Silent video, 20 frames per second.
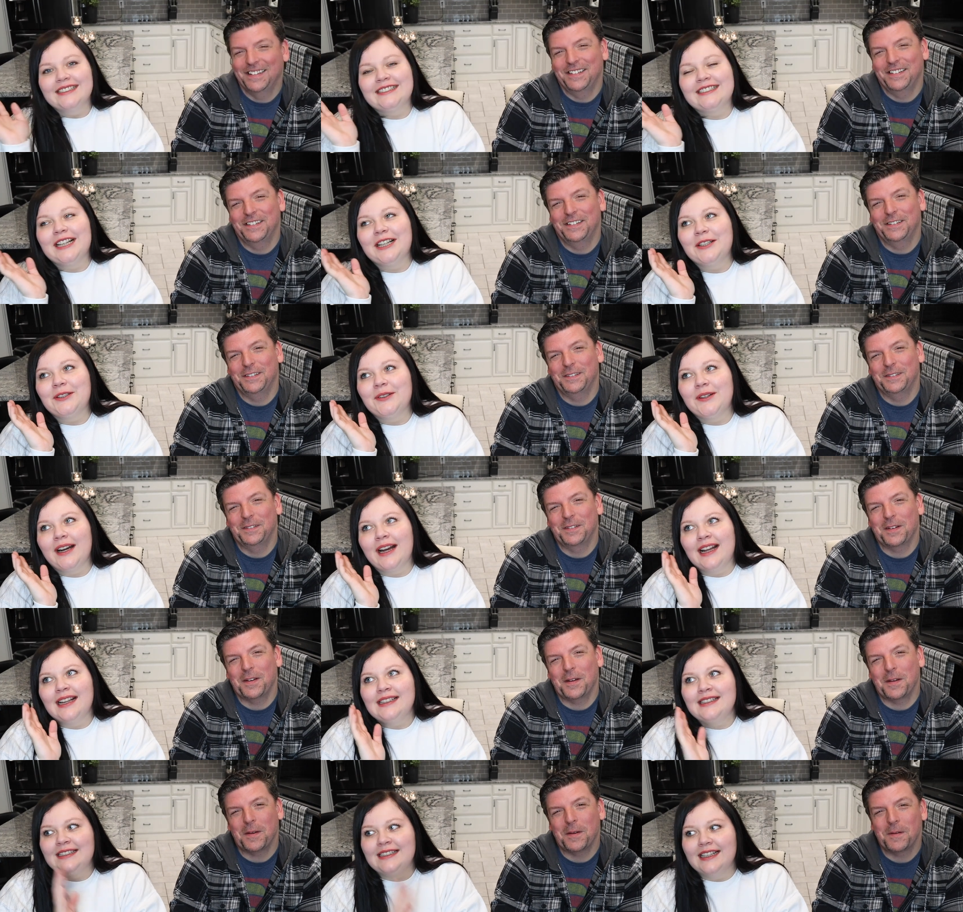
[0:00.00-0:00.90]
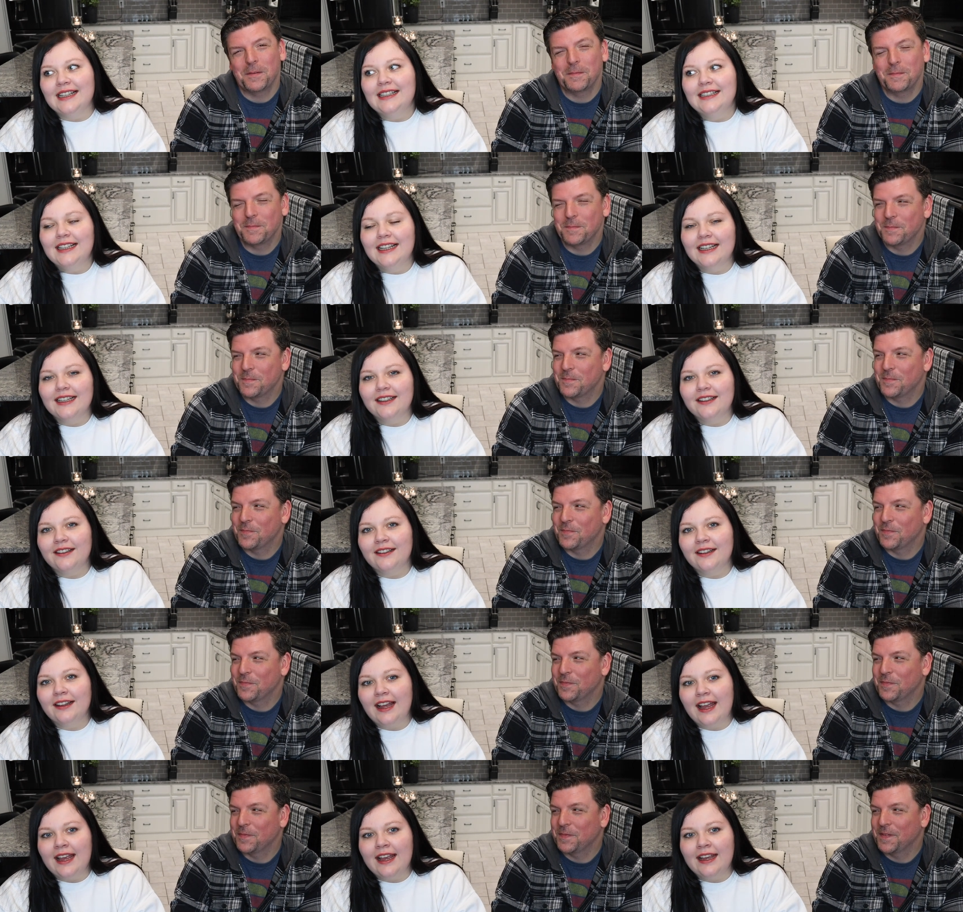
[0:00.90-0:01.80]
Speaker 1: So I did
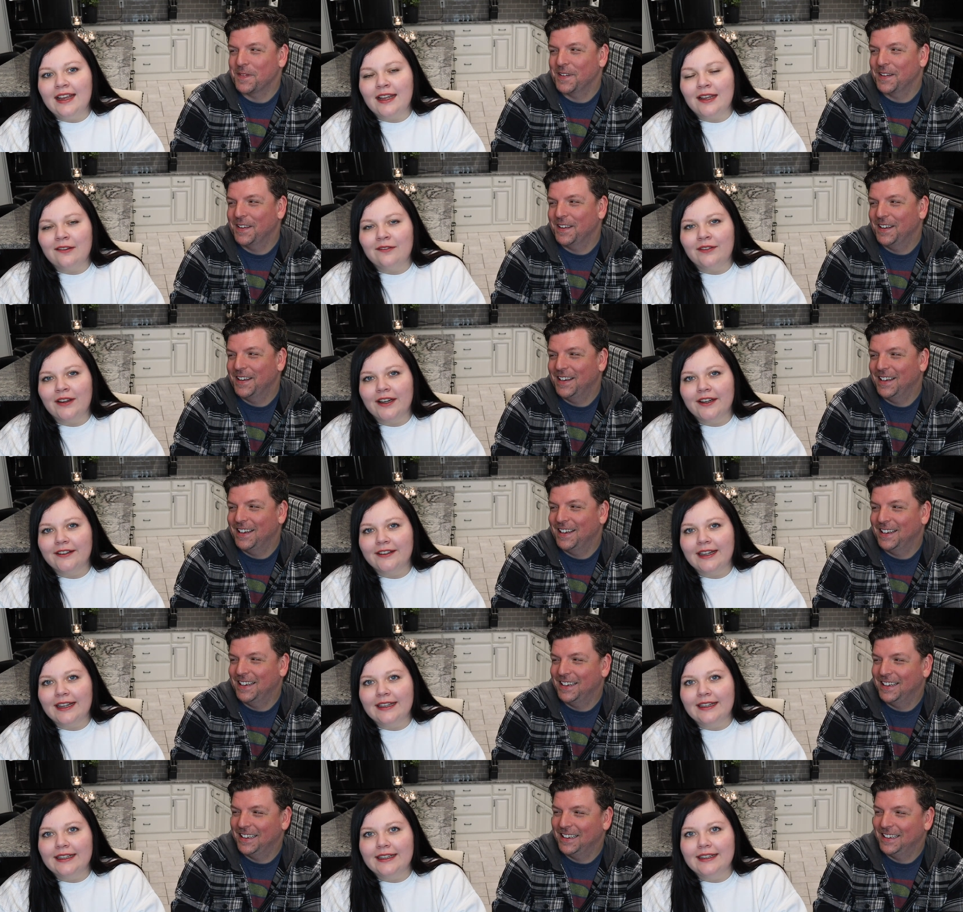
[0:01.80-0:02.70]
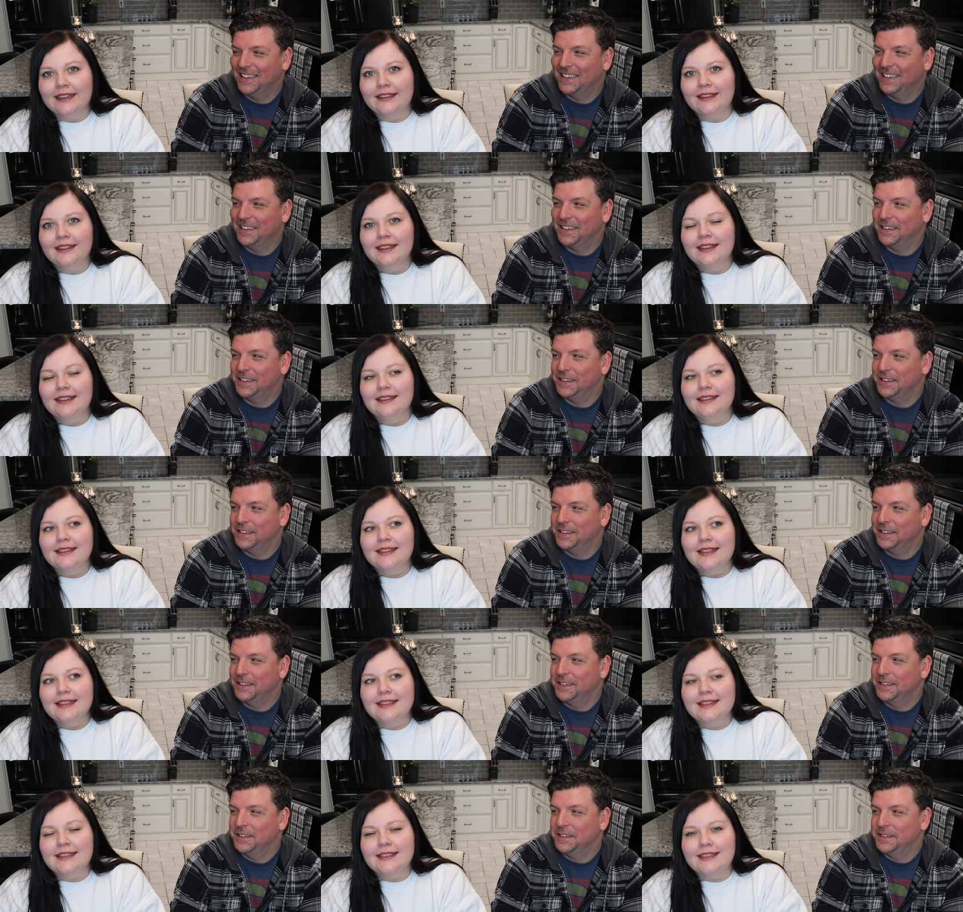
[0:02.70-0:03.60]
kill a variegated
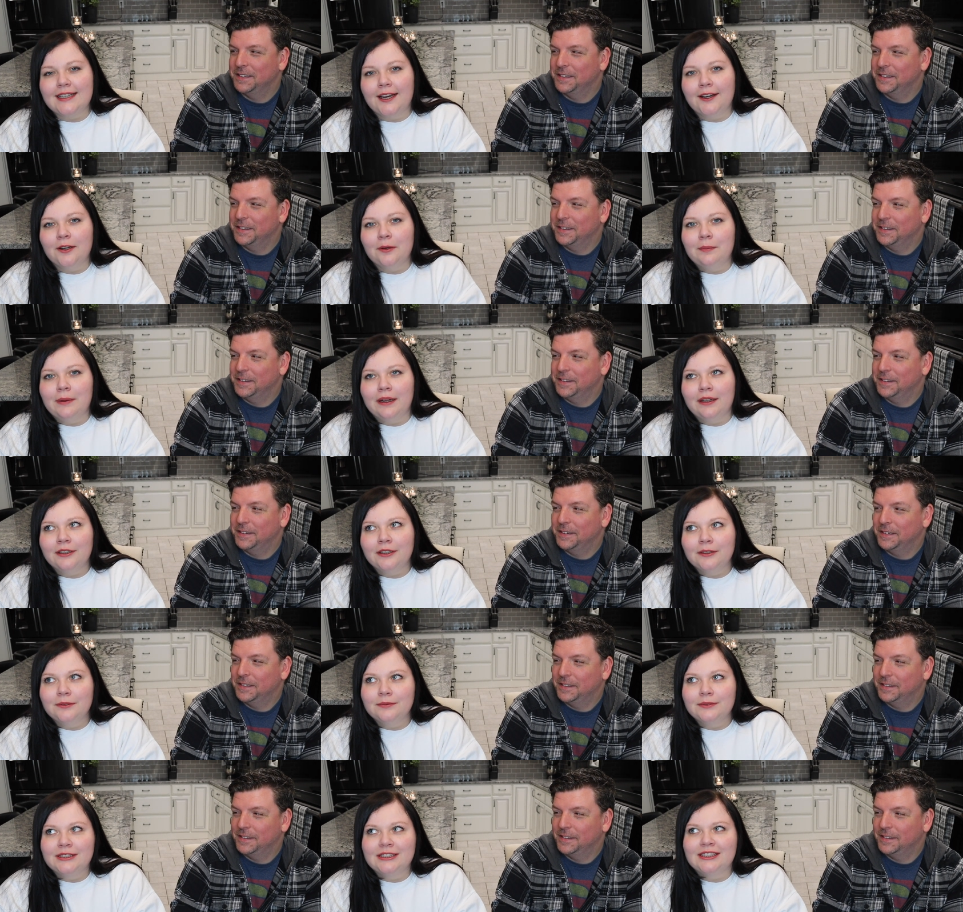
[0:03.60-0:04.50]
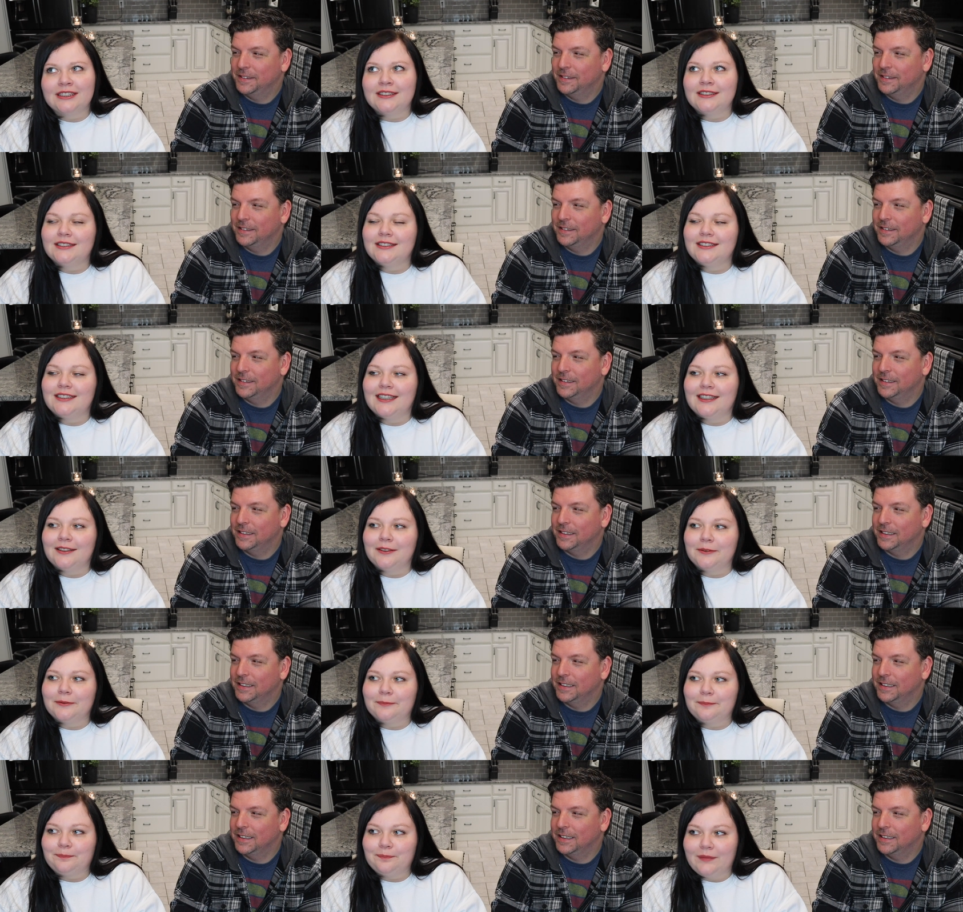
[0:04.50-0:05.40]
stenobellum.
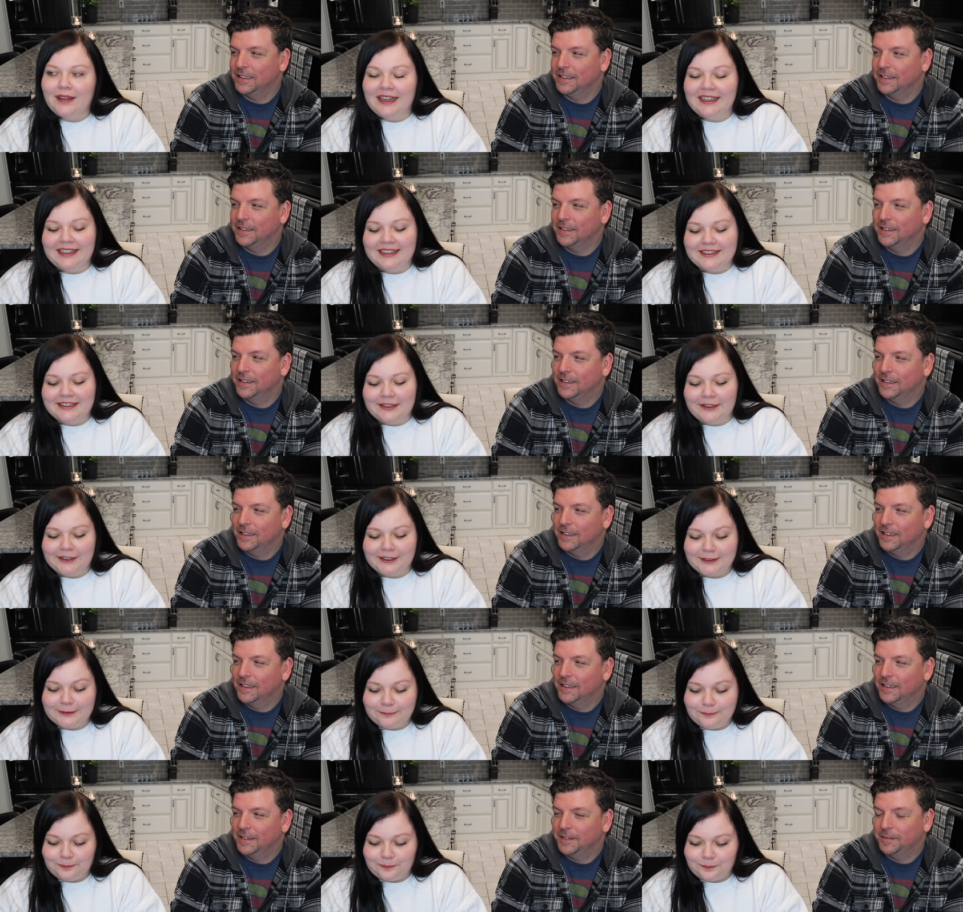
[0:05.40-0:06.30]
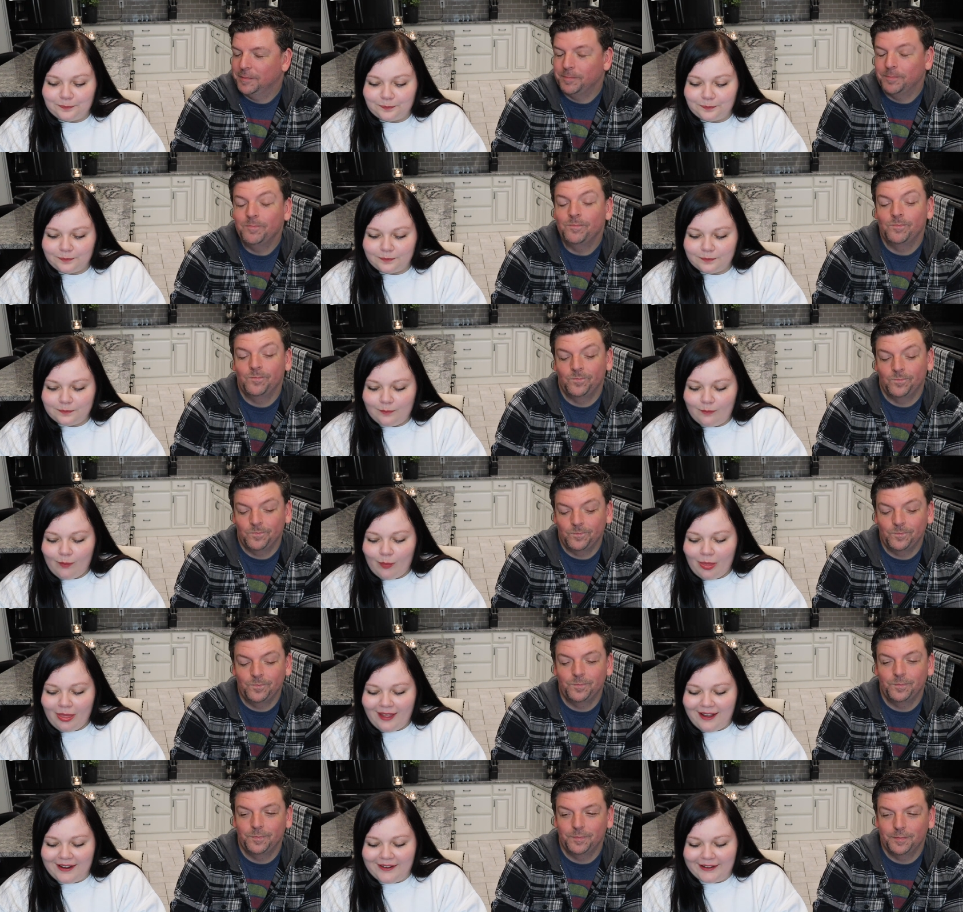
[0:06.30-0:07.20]
Sten. I can't talk.
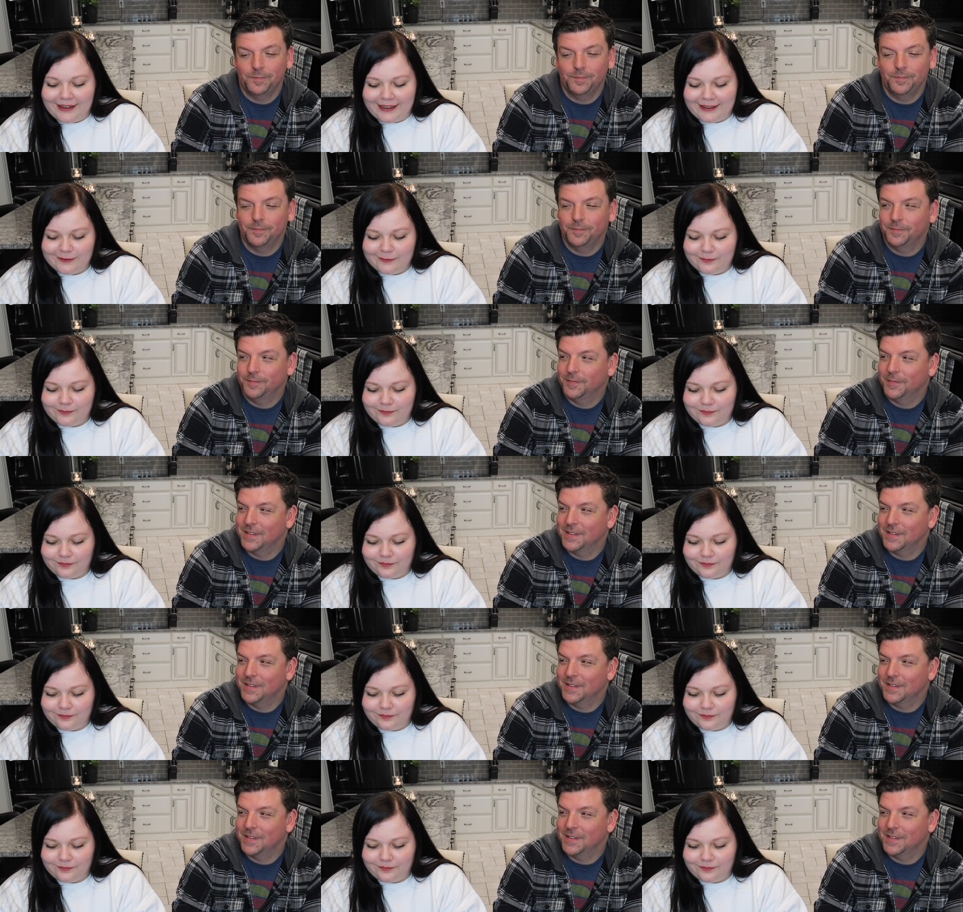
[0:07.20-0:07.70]
Okay.